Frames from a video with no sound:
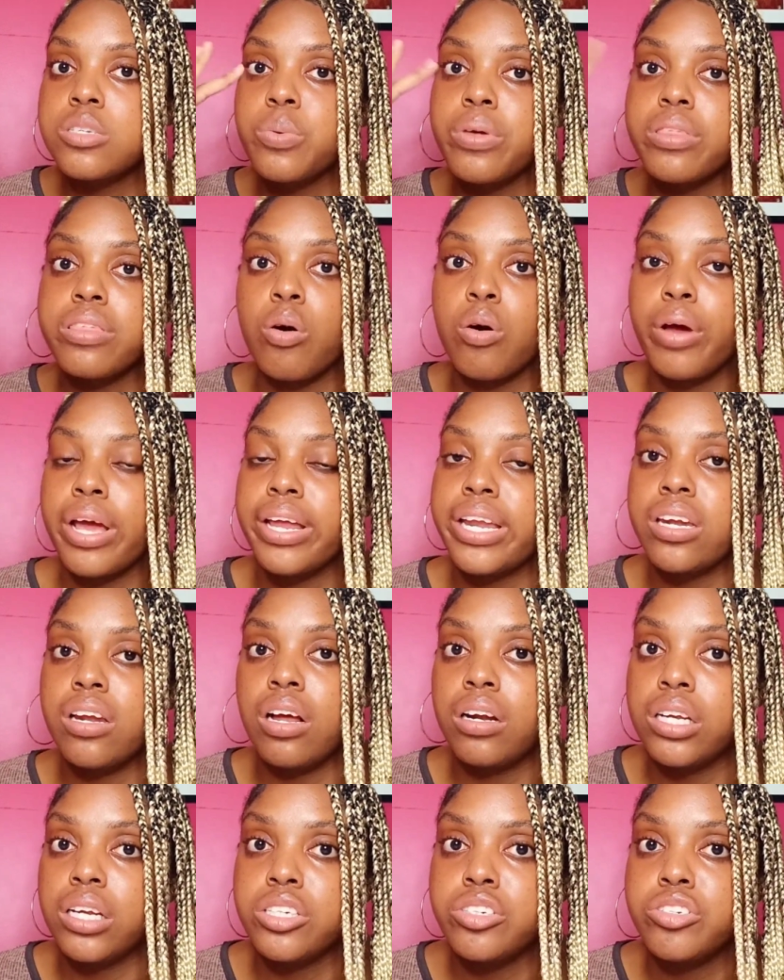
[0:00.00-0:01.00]
without any
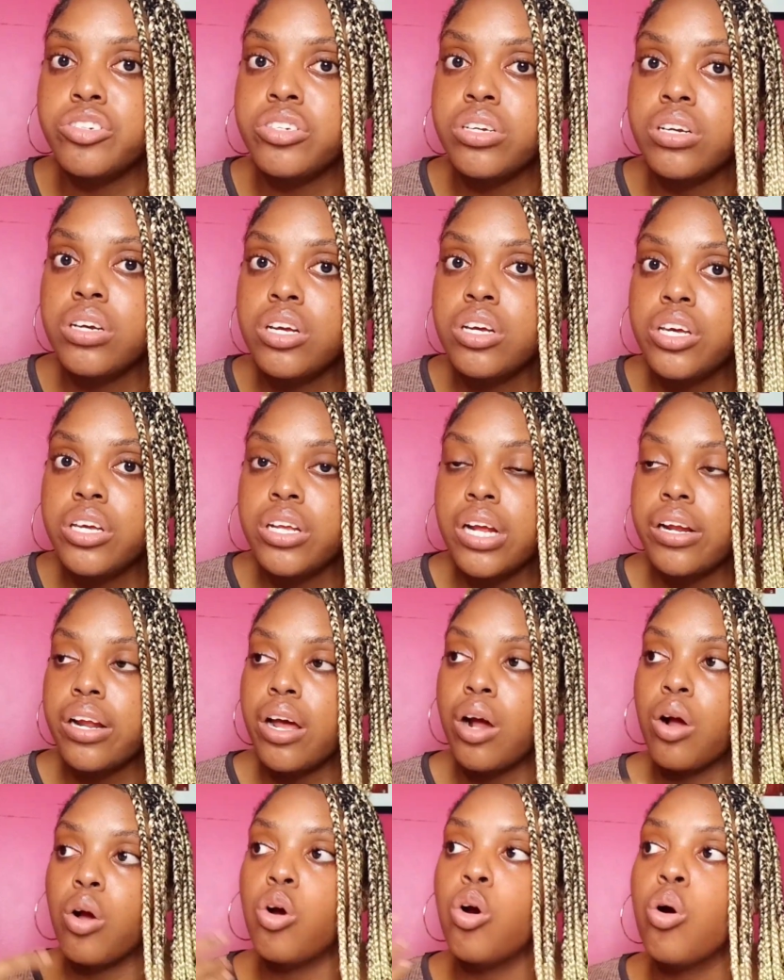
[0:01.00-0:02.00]
knowledge. You're
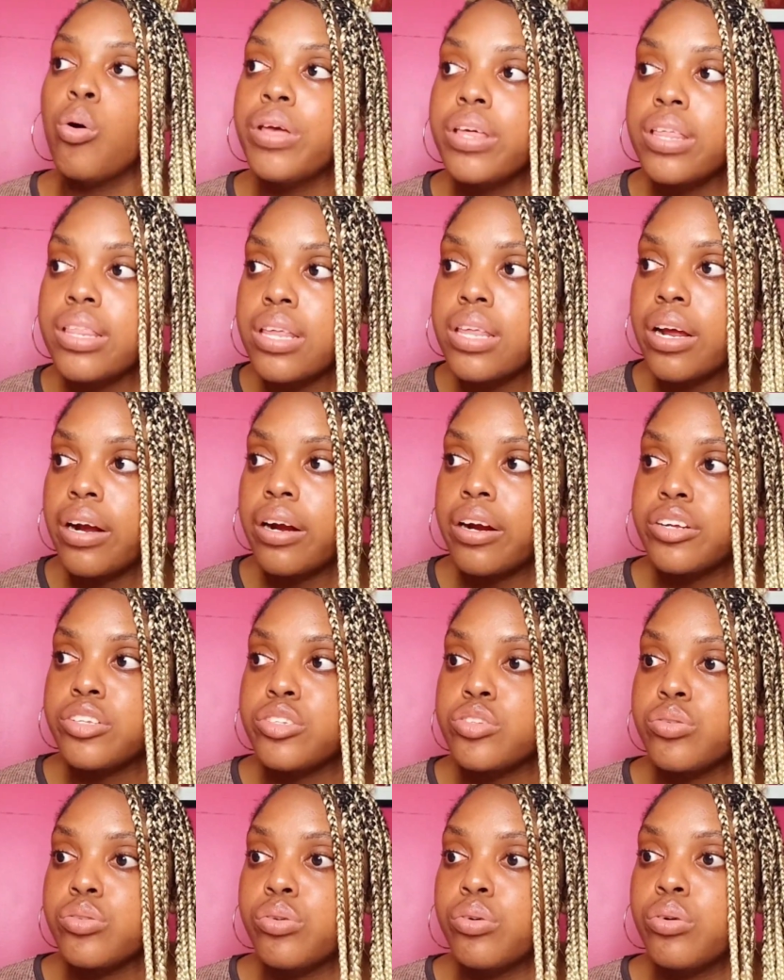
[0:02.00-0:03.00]
not going there
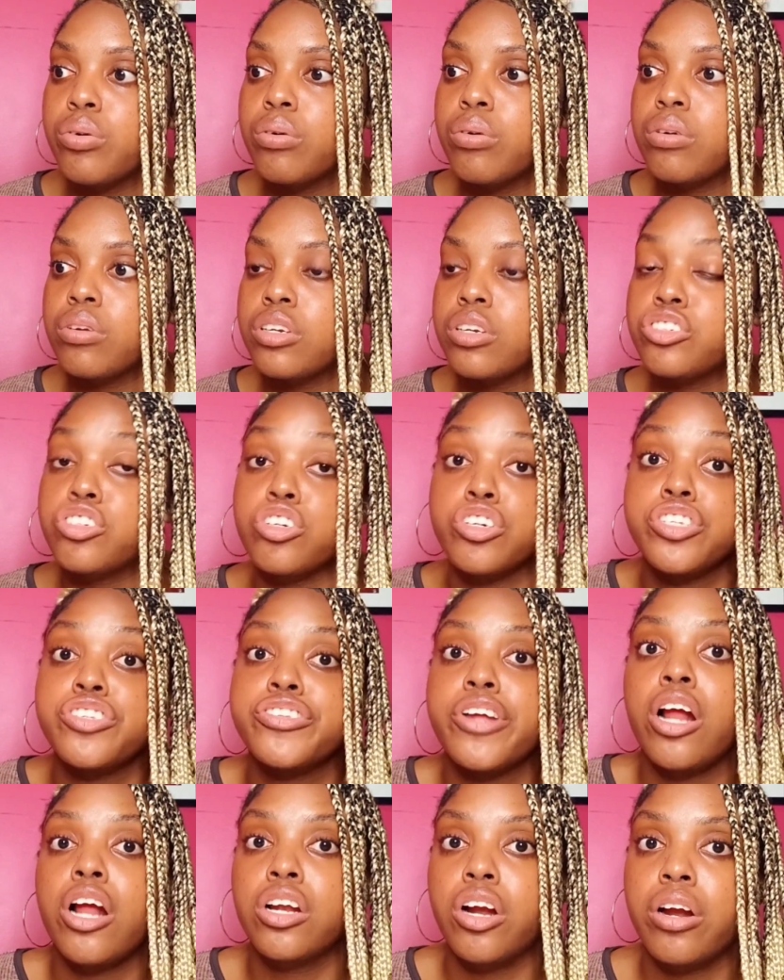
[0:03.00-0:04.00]
to just
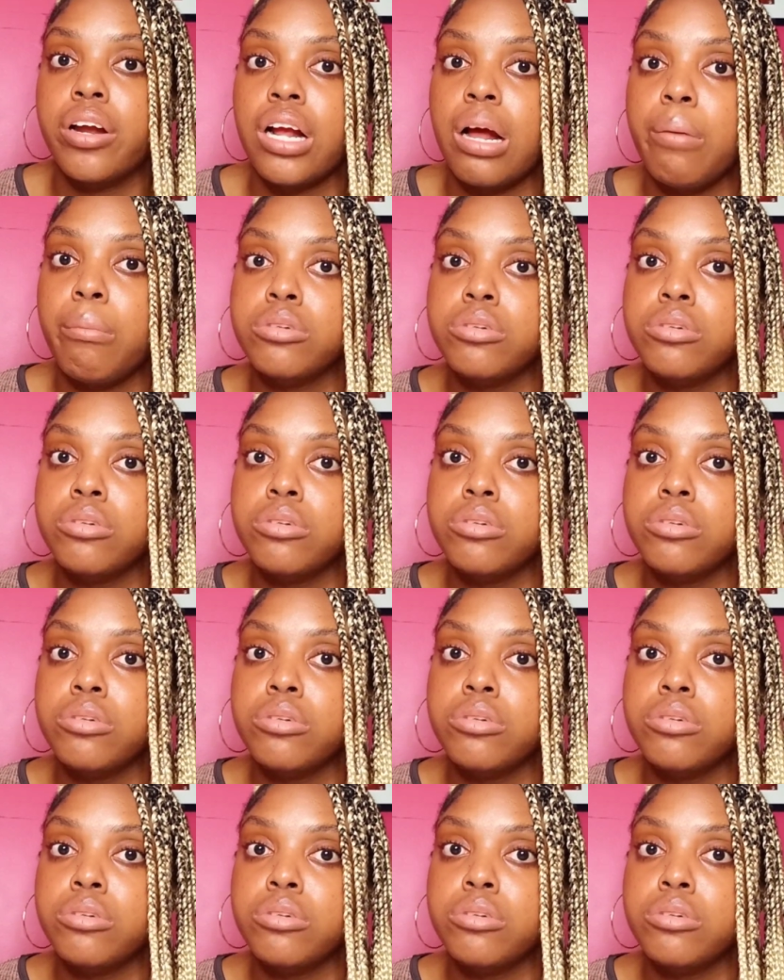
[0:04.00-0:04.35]
start learning about